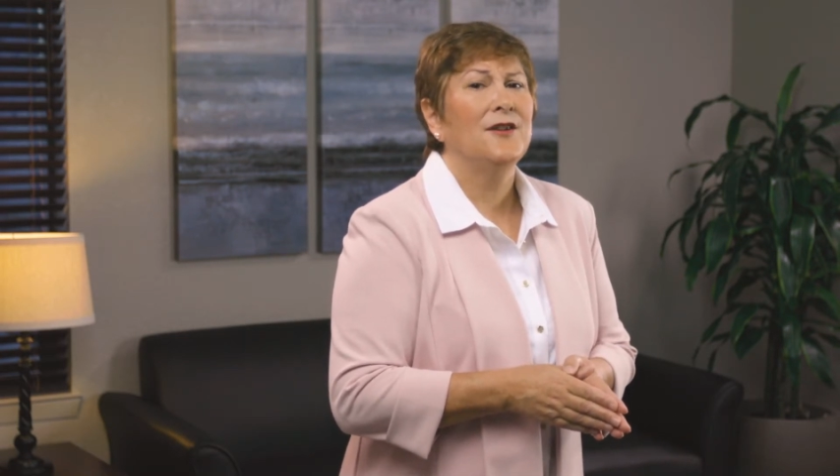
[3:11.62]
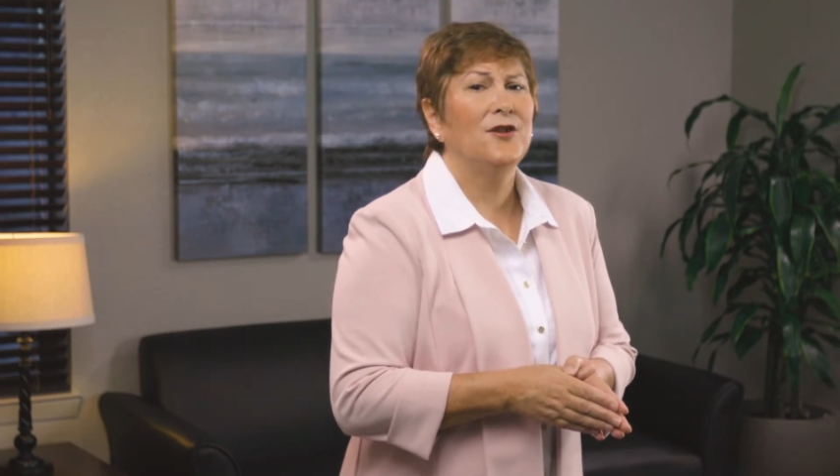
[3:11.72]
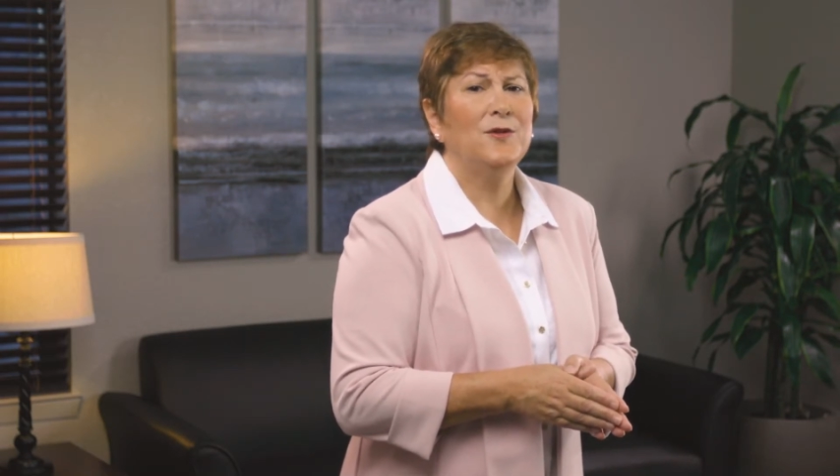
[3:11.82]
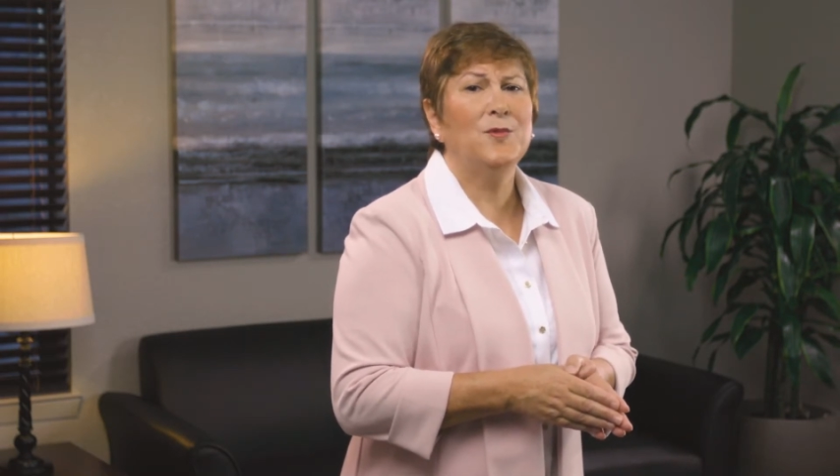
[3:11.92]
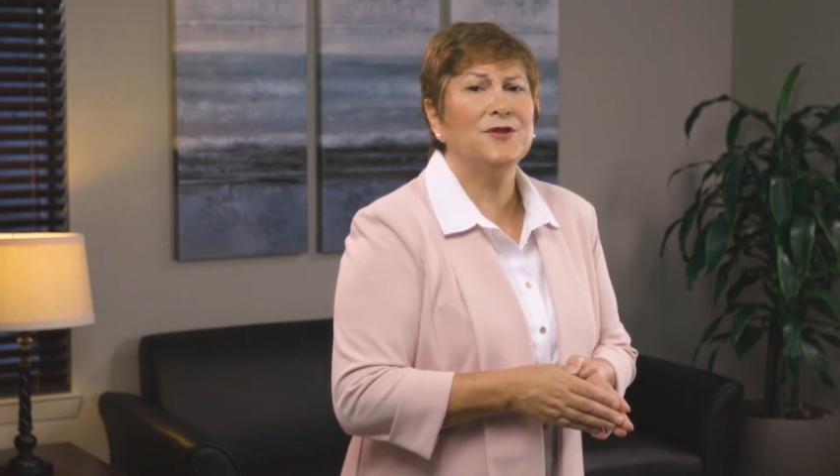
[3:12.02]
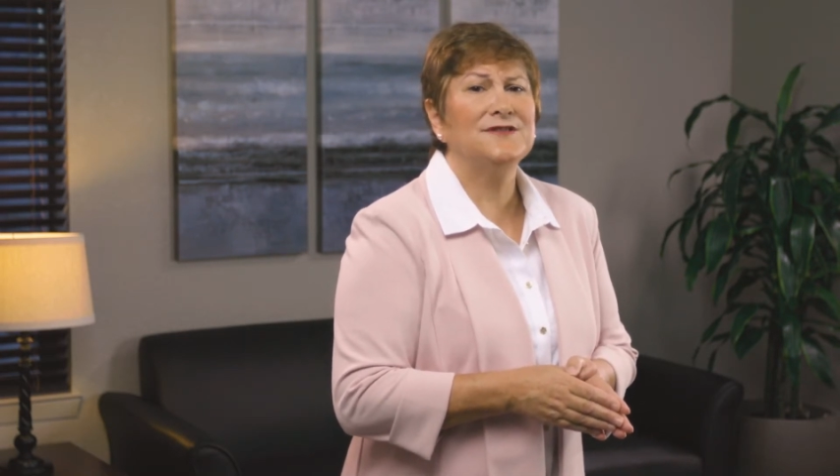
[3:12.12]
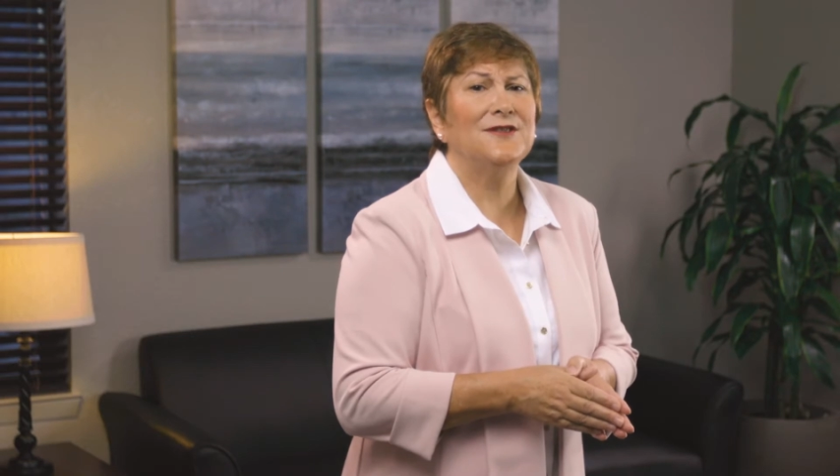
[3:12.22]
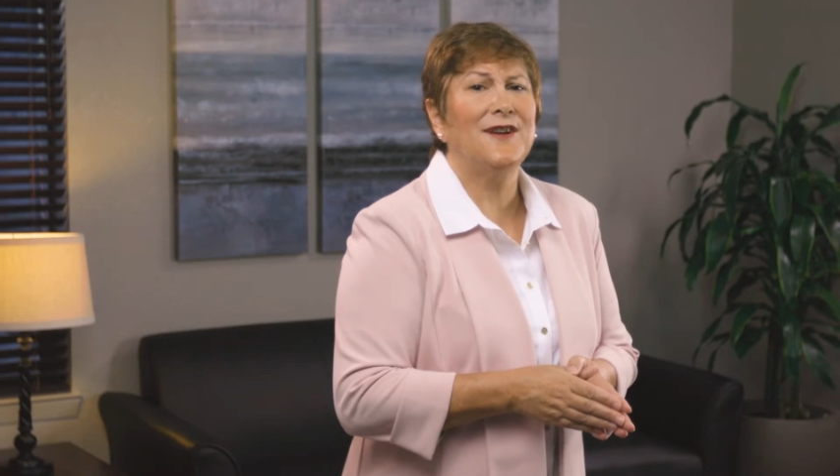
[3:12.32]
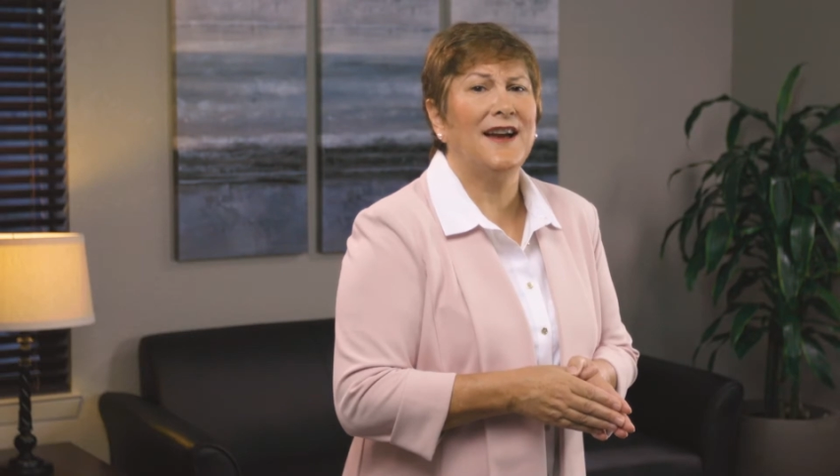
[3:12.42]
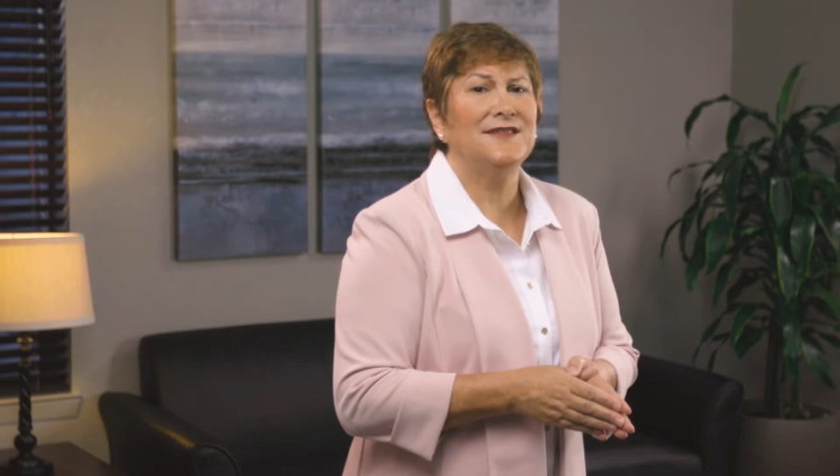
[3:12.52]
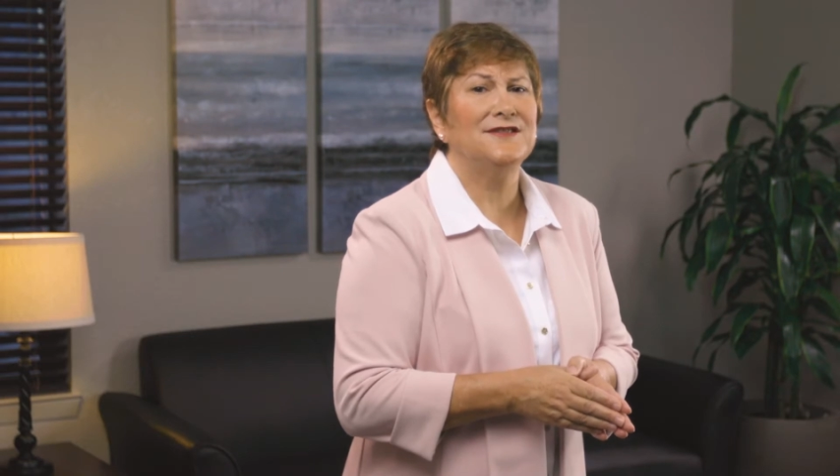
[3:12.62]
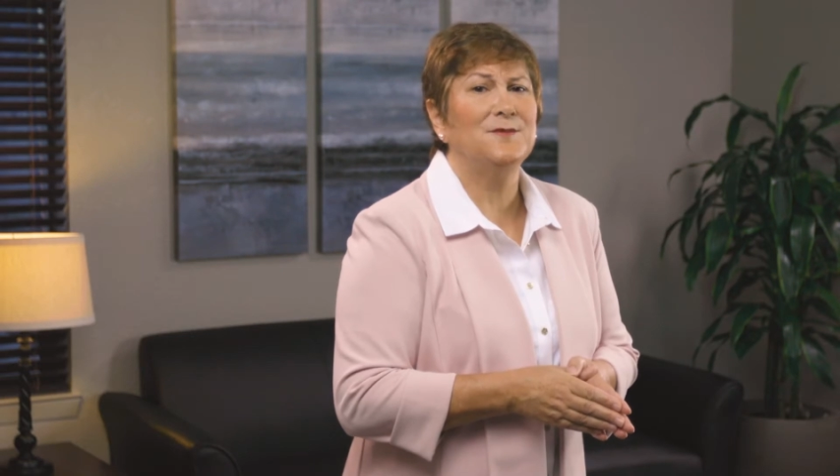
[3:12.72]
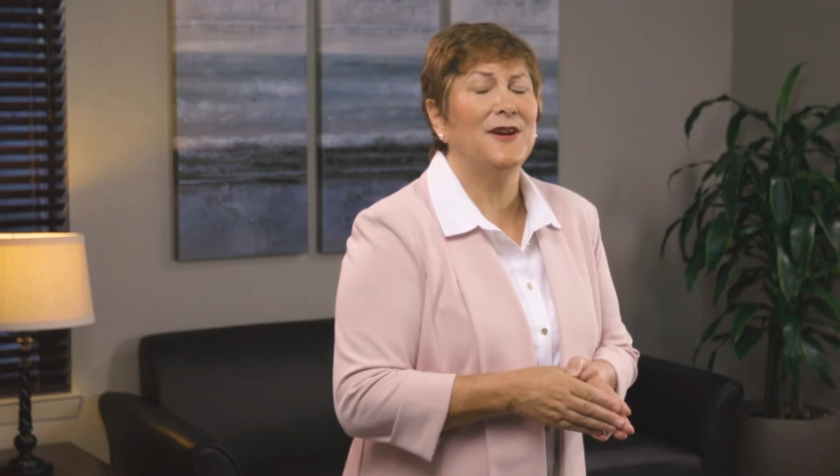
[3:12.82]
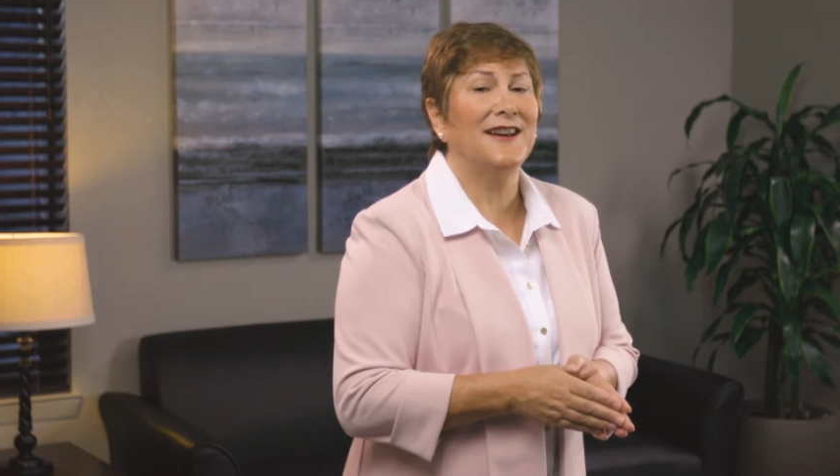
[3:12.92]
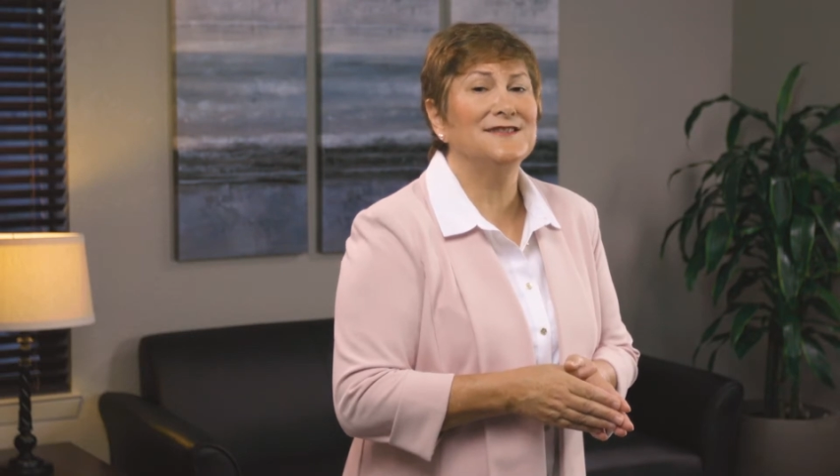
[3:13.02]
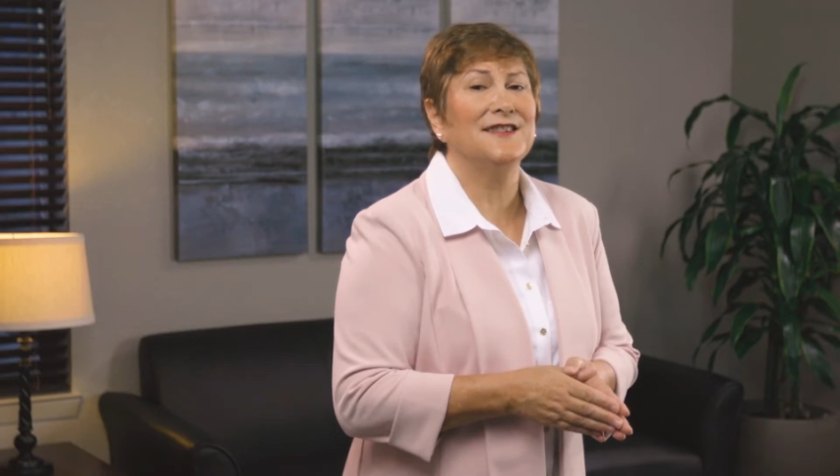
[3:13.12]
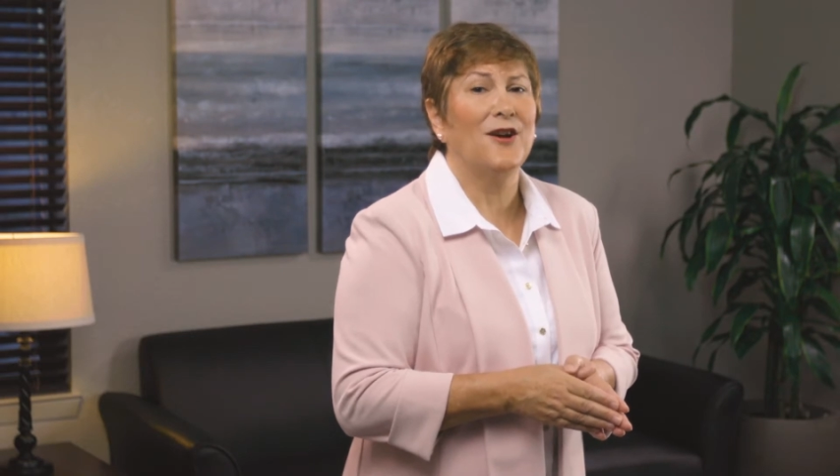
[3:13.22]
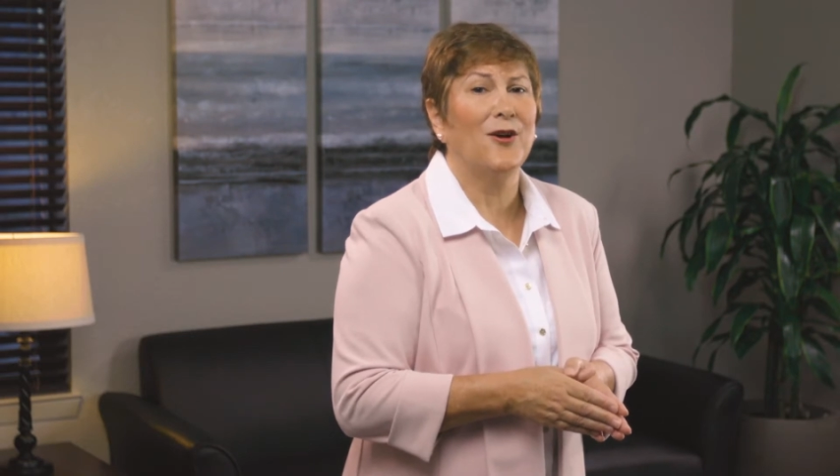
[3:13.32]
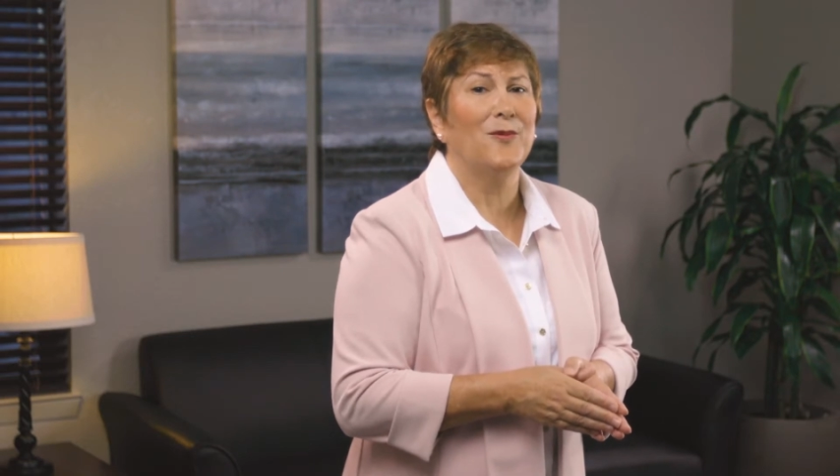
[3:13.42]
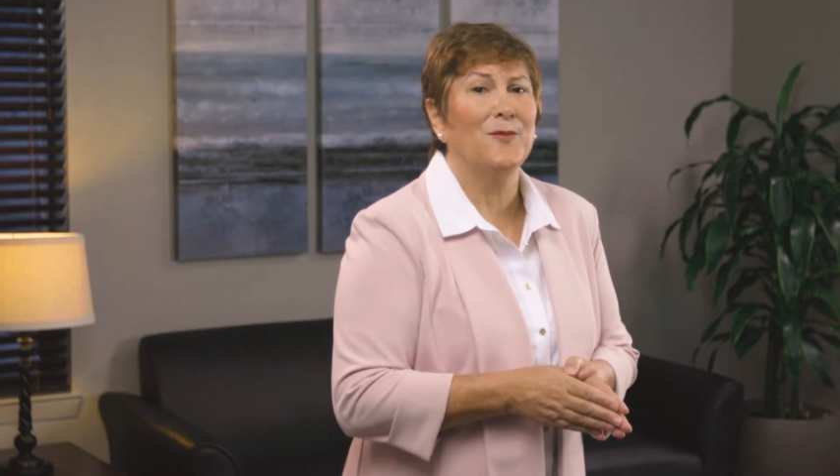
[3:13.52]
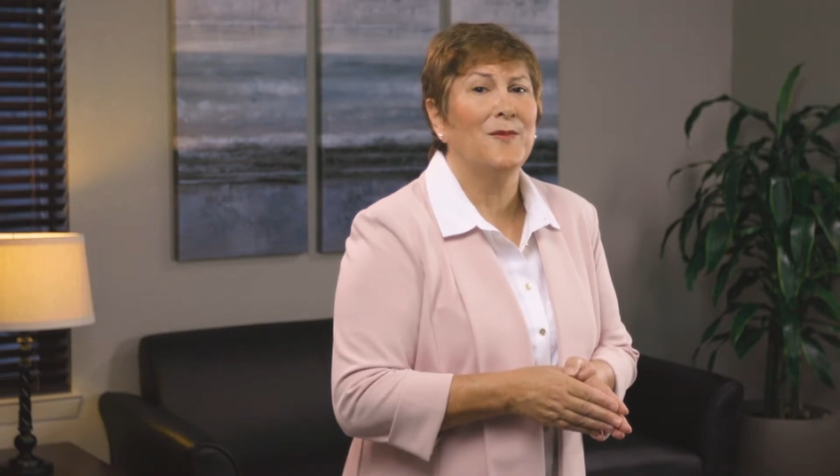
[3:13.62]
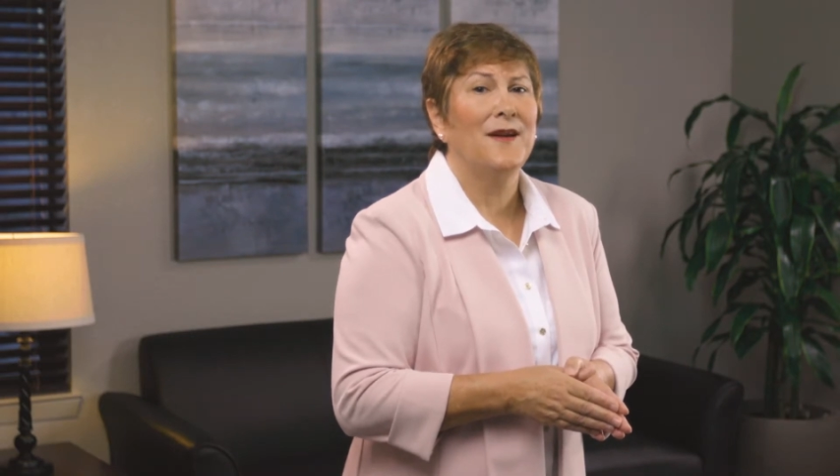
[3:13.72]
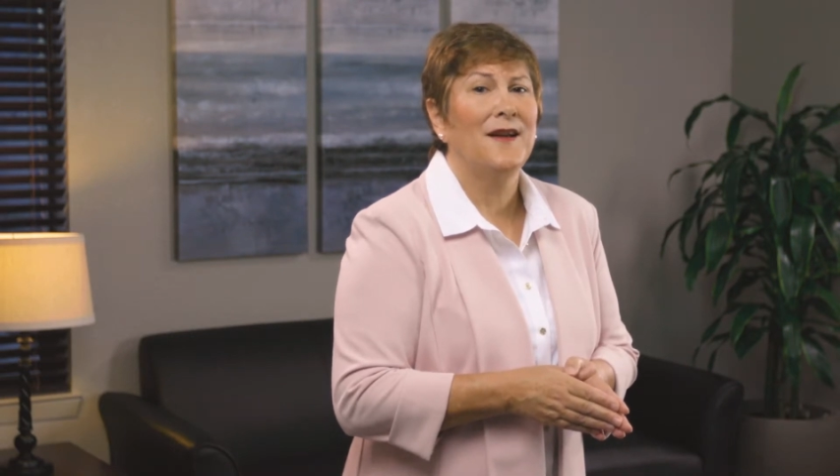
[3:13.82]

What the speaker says: Good personal hygiene begins at home,